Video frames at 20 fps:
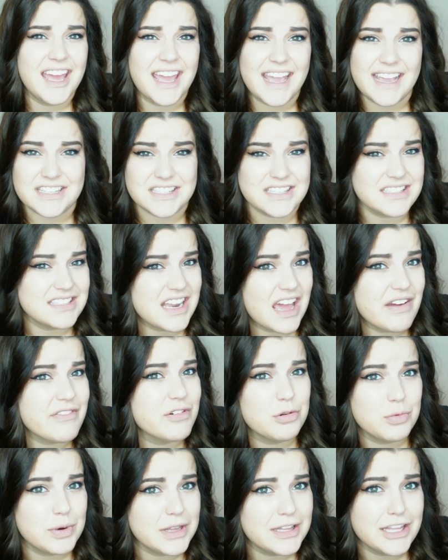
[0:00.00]
It's
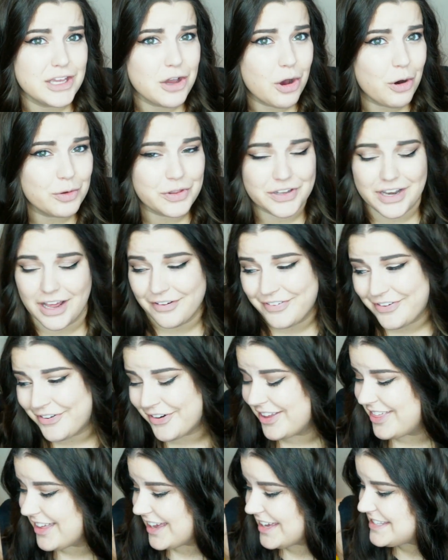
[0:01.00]
never really cold enough
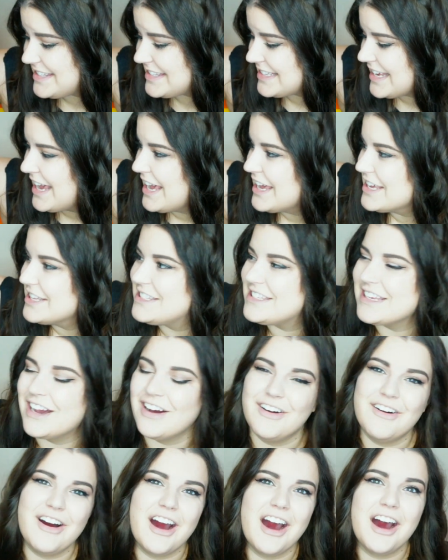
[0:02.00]
for this,
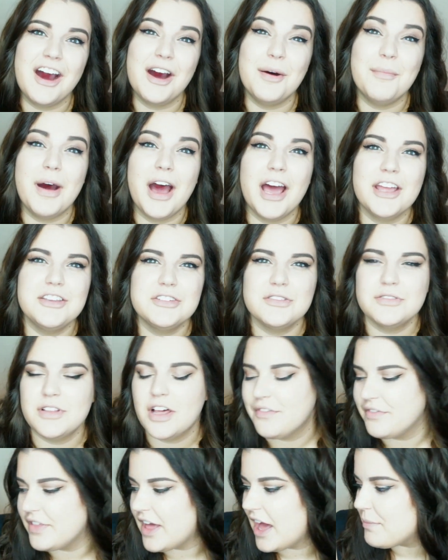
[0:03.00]
so I do
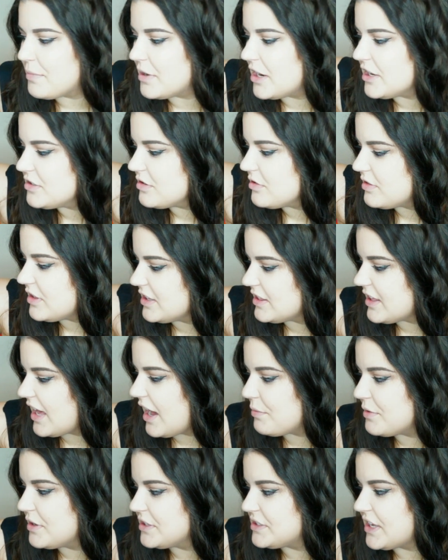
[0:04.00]
love that, but I do think
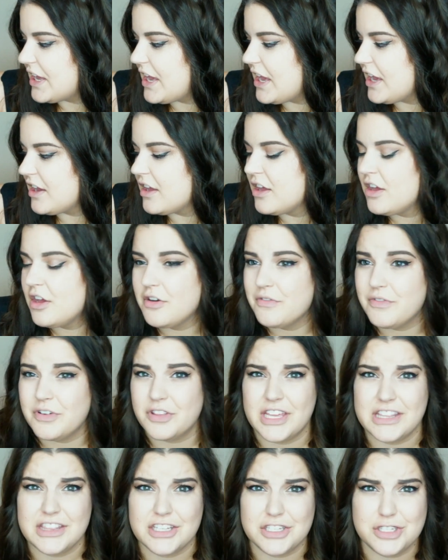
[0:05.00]
that was like,
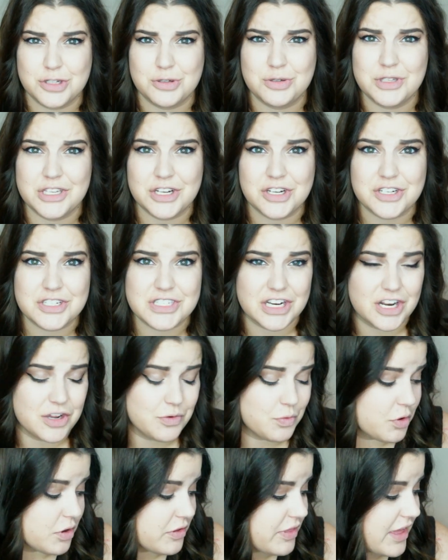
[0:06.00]
for like the 2 years that I
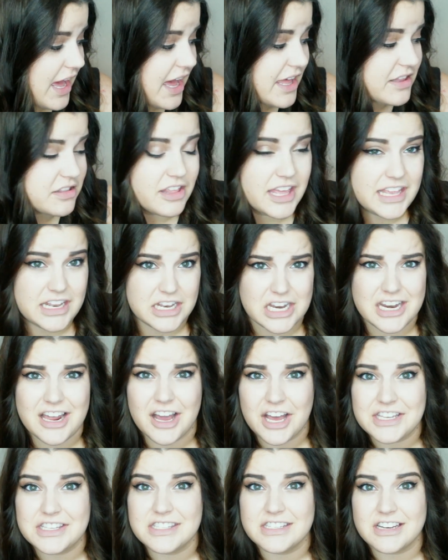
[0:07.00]
wore that like
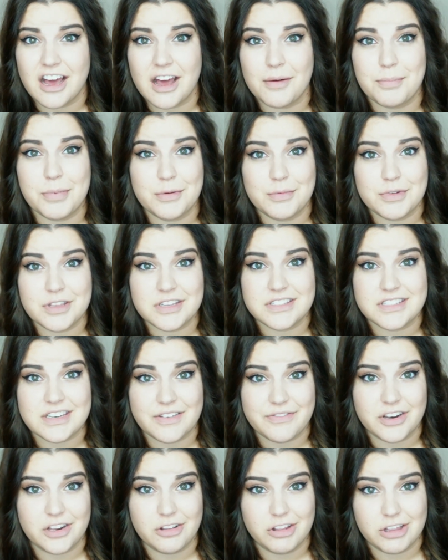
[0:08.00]
non-stop, it was
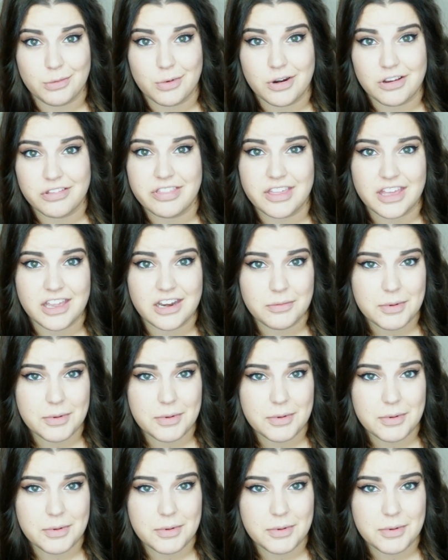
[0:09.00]
definitely worth the 80